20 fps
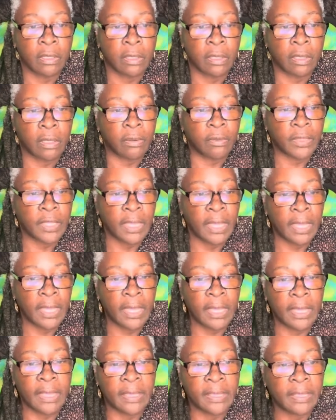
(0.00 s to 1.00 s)

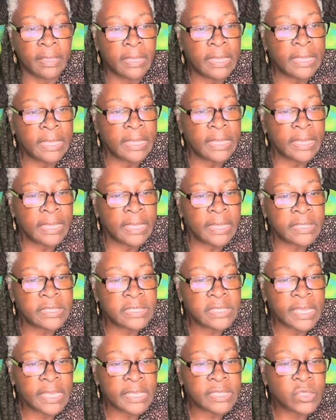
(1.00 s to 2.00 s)
Okay, it
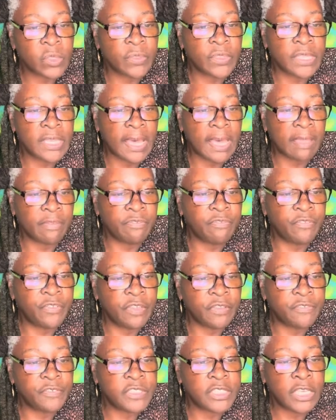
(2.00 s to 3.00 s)
says on the
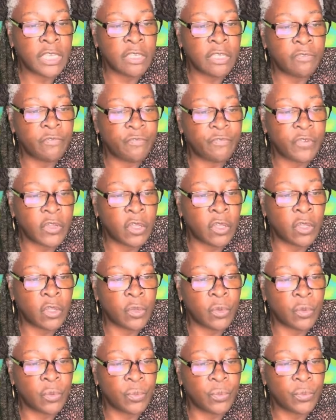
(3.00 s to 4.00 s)
i15
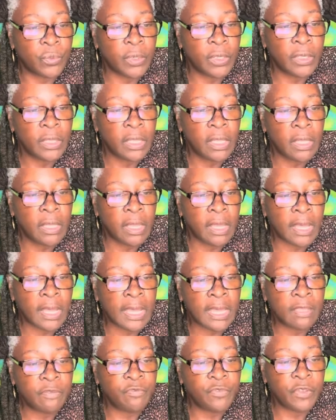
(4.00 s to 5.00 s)
phone,
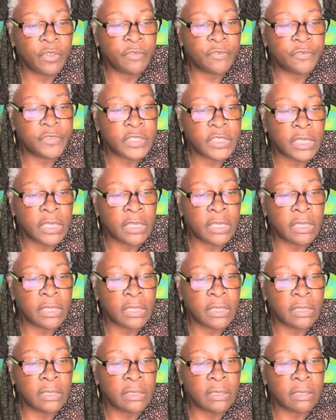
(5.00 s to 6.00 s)

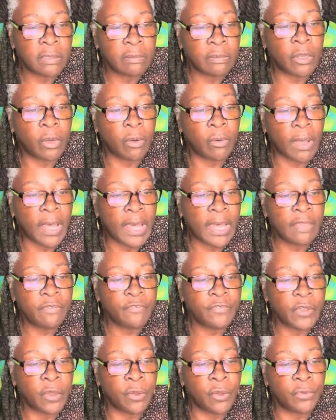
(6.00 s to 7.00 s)
iPhone
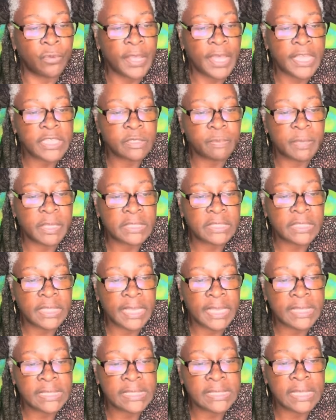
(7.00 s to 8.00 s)
has been
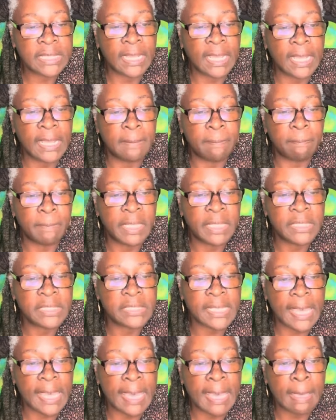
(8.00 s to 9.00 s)
tested and
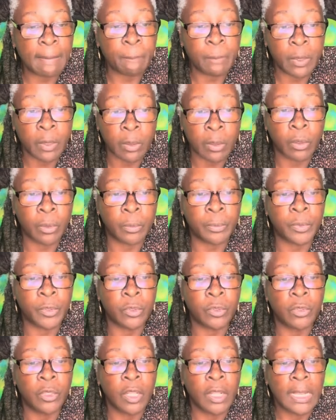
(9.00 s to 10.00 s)
meets
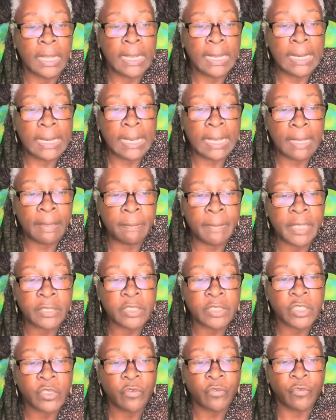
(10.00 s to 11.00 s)
applicable
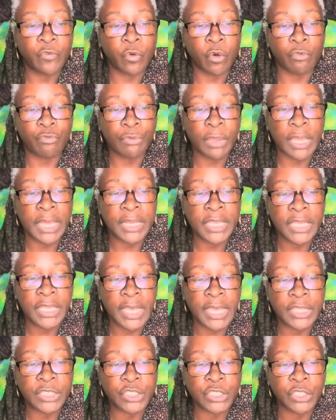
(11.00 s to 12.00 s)
limits for
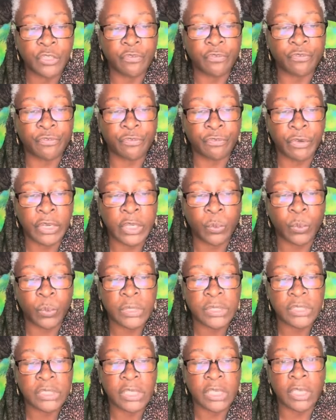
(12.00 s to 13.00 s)
radiation
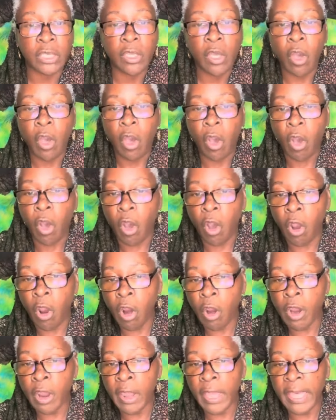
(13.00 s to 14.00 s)
frequency,
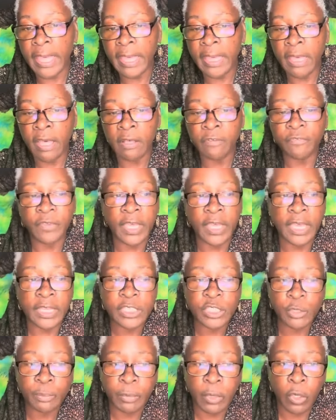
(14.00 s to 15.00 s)
RF
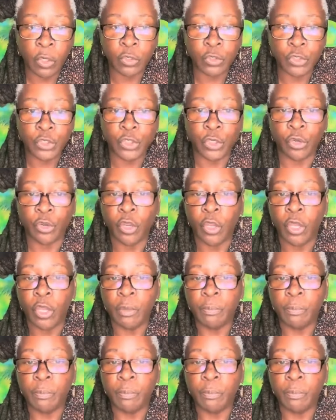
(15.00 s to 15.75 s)
exposure.